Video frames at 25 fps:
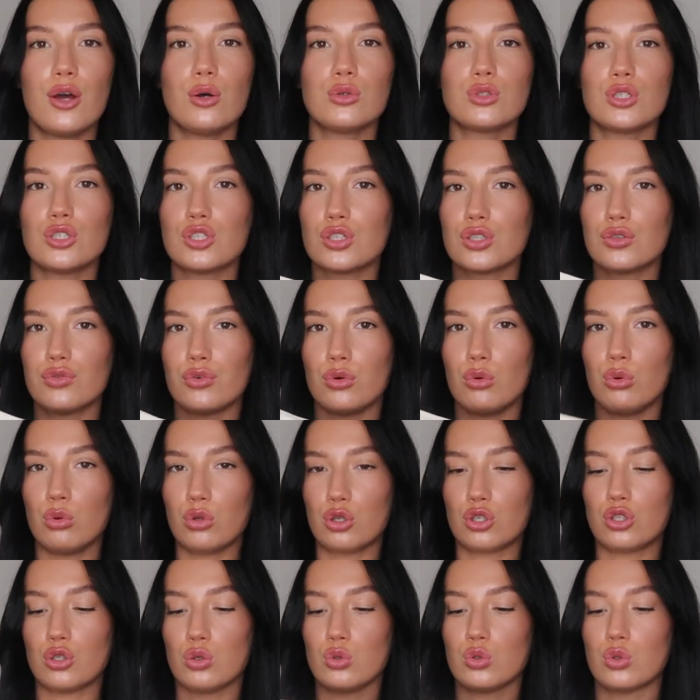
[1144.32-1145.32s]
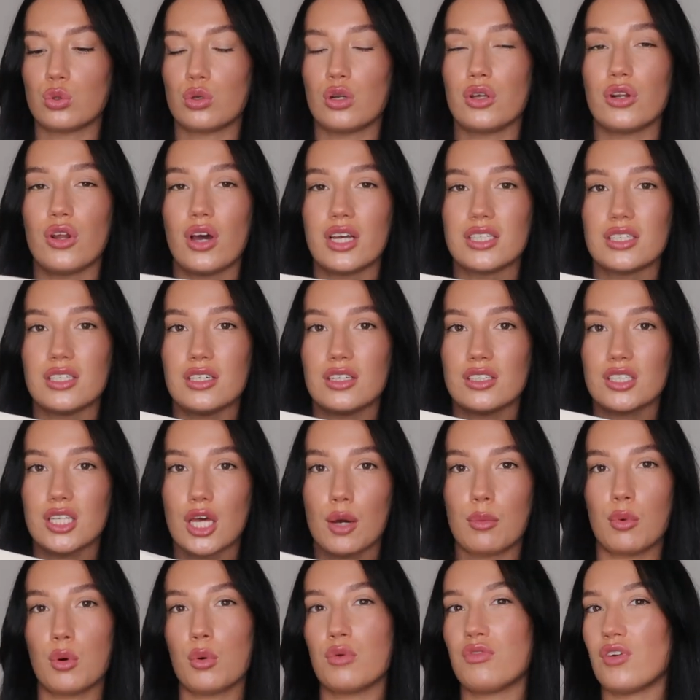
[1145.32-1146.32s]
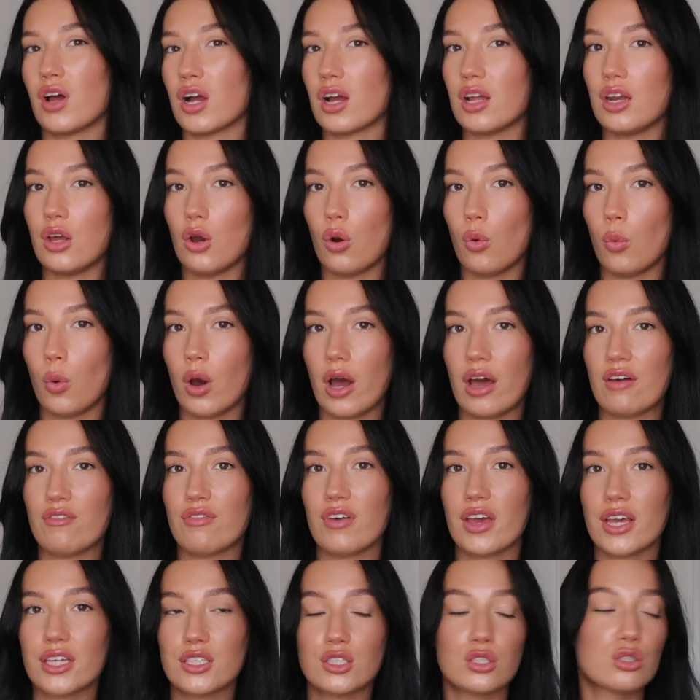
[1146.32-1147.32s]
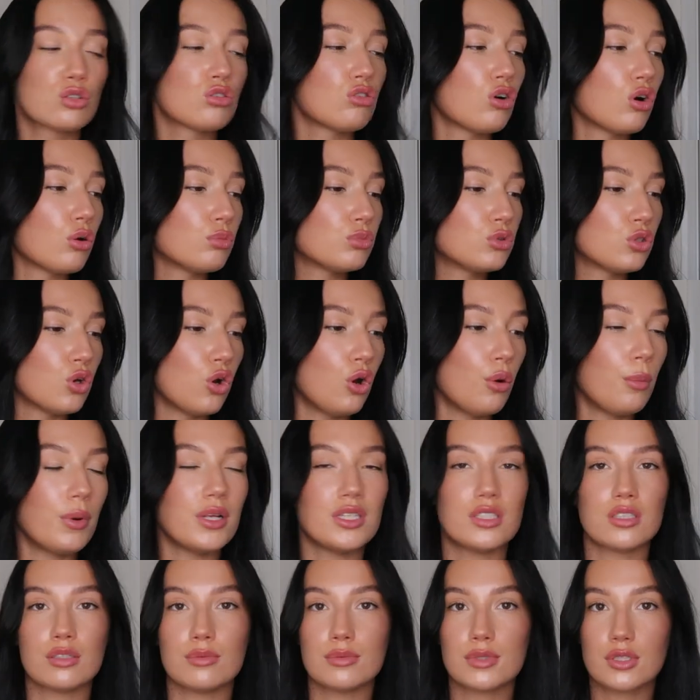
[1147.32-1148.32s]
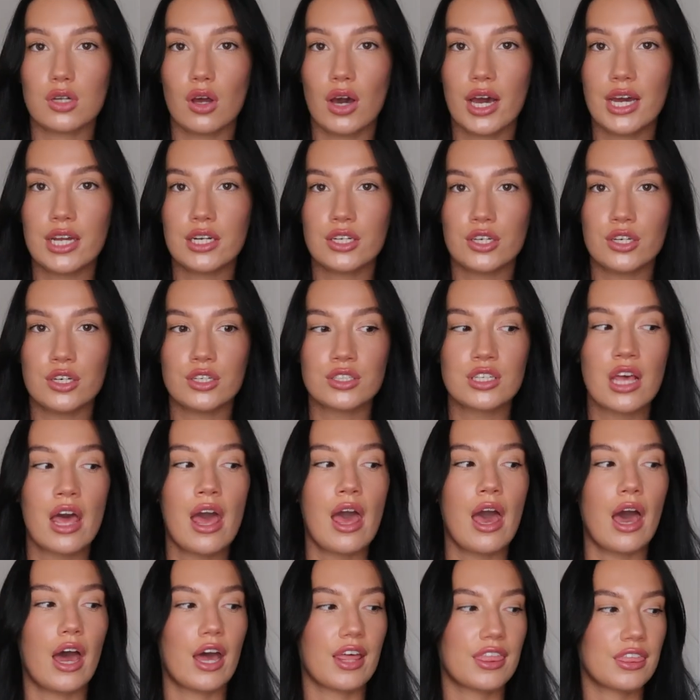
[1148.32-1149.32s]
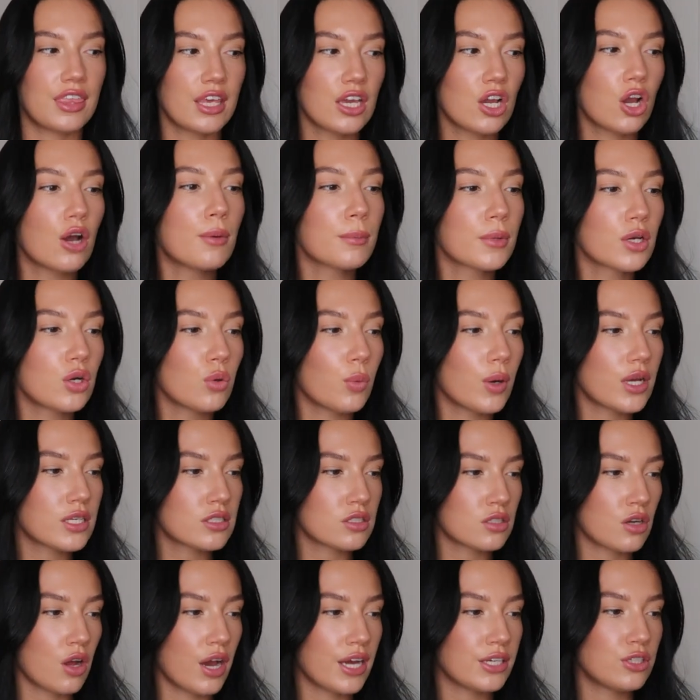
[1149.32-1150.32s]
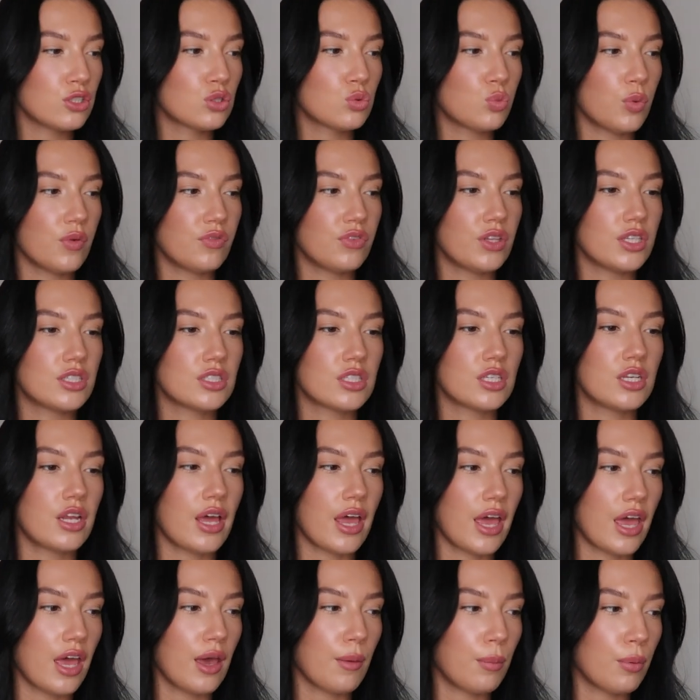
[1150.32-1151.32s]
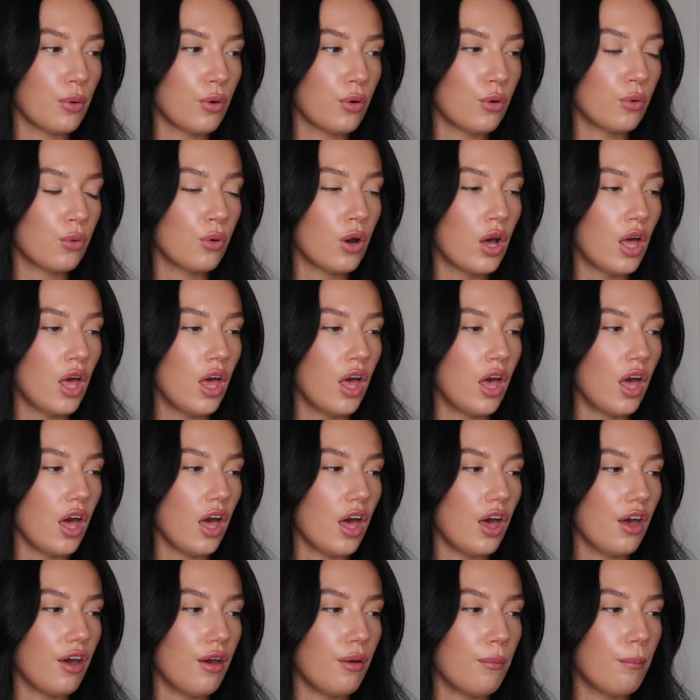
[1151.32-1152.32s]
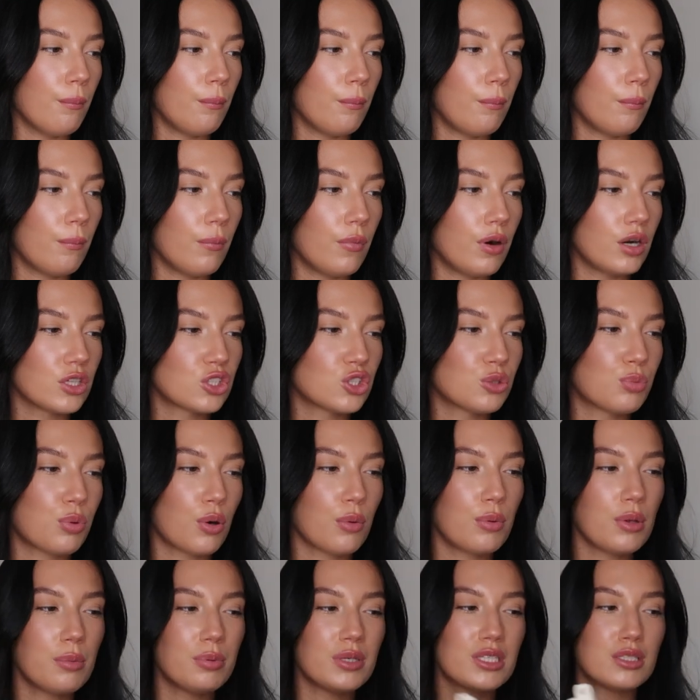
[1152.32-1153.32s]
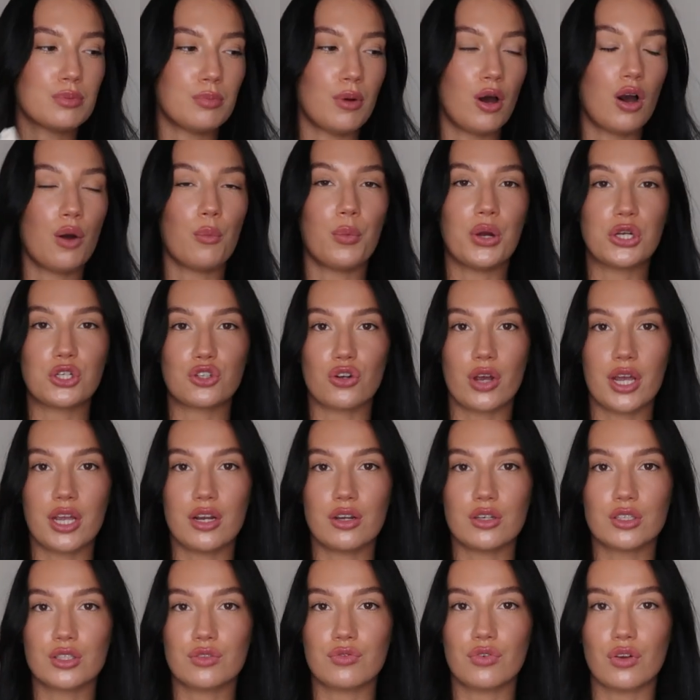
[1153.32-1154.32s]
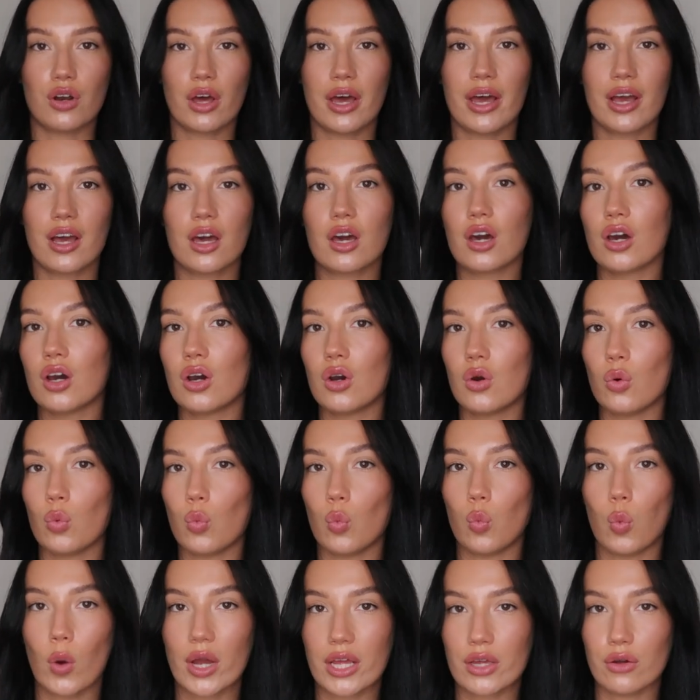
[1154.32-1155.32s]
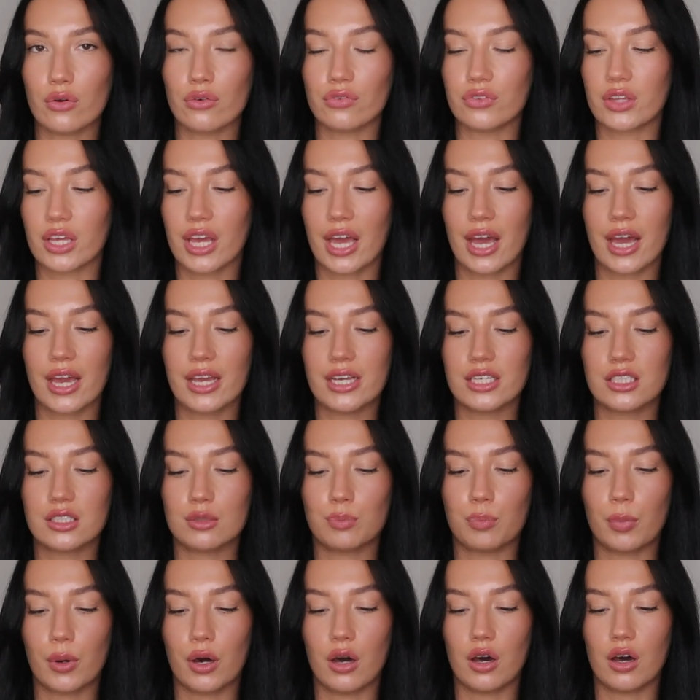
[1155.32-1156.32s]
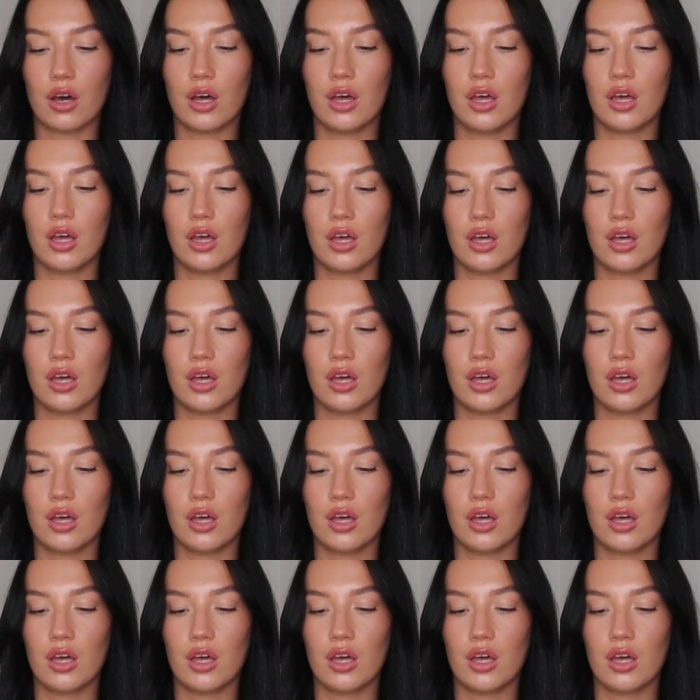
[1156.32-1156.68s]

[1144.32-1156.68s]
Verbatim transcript: I also just thought the shorts would look nice in the summer with like a little white vest, crop top and some sliders. I think I'm gonna wear sliders with this to the airport. Um, I should probably be smart and wear trainers for like weight of the case, but